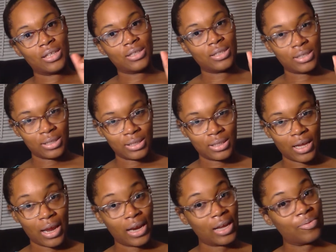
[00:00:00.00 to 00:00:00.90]
out to Sister
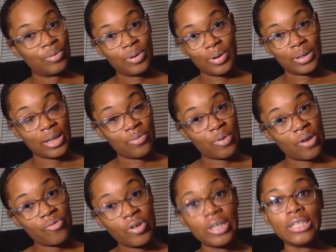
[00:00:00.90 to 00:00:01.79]
Act. If you don't get that
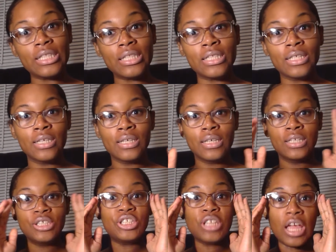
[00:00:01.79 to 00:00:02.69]
reference,
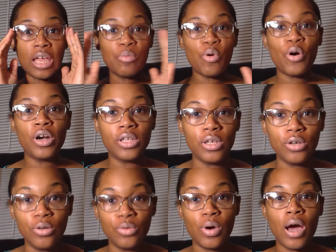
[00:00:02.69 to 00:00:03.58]
shame on
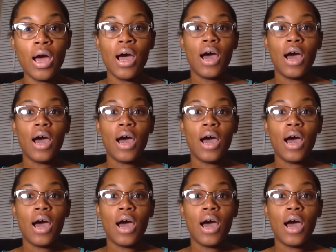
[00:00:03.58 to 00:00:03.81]
you.